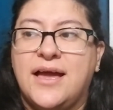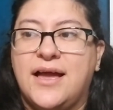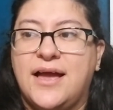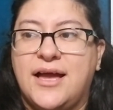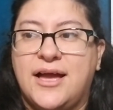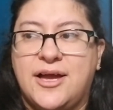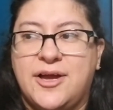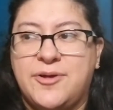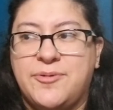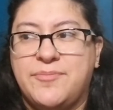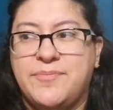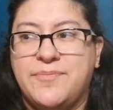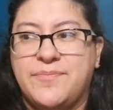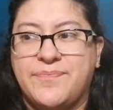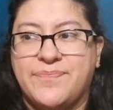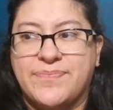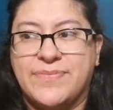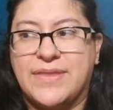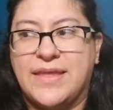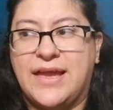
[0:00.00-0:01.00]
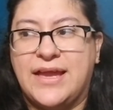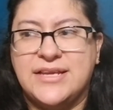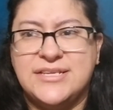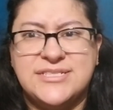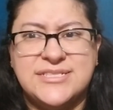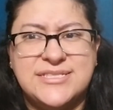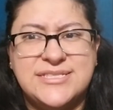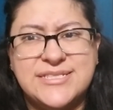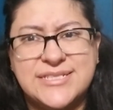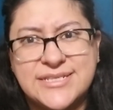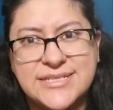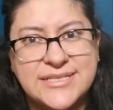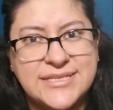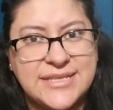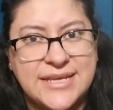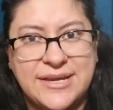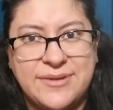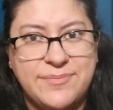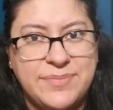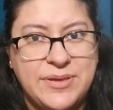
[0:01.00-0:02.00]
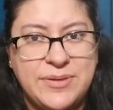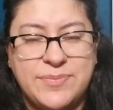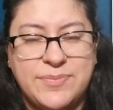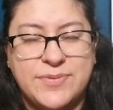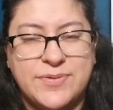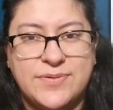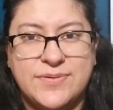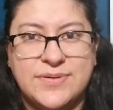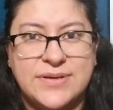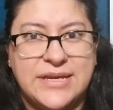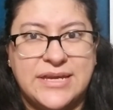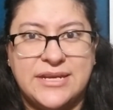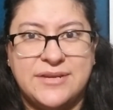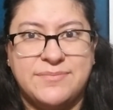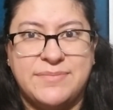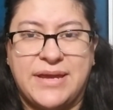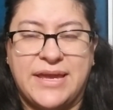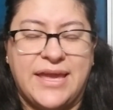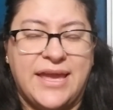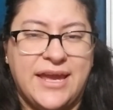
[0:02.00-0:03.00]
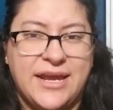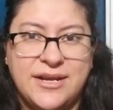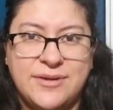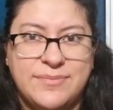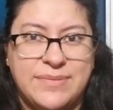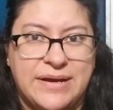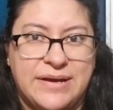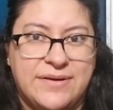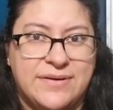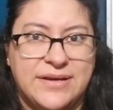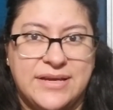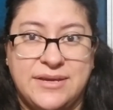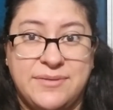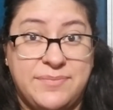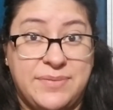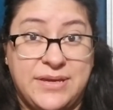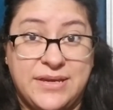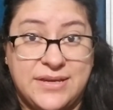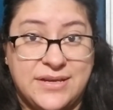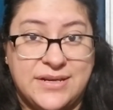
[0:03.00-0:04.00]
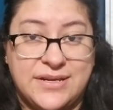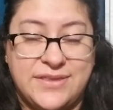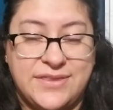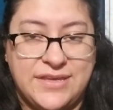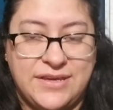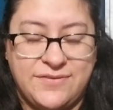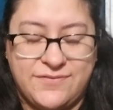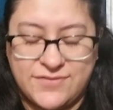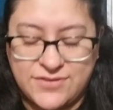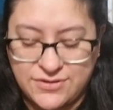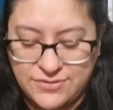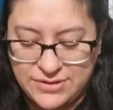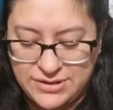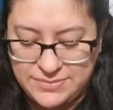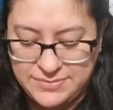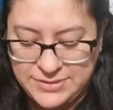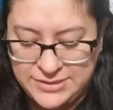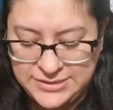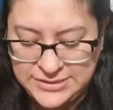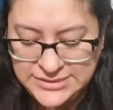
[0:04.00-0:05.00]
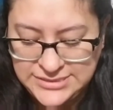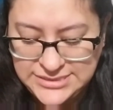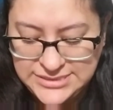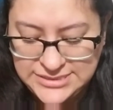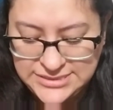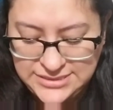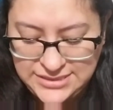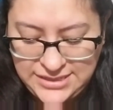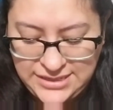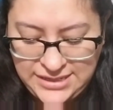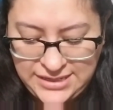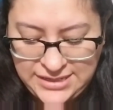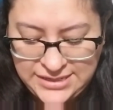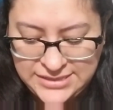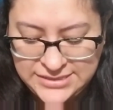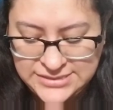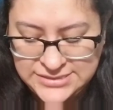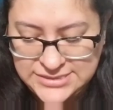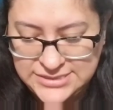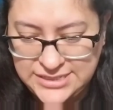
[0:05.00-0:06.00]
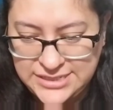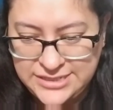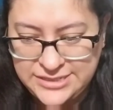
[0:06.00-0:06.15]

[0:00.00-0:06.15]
I just didn't let people get in my head about it being a thing for grandmas. And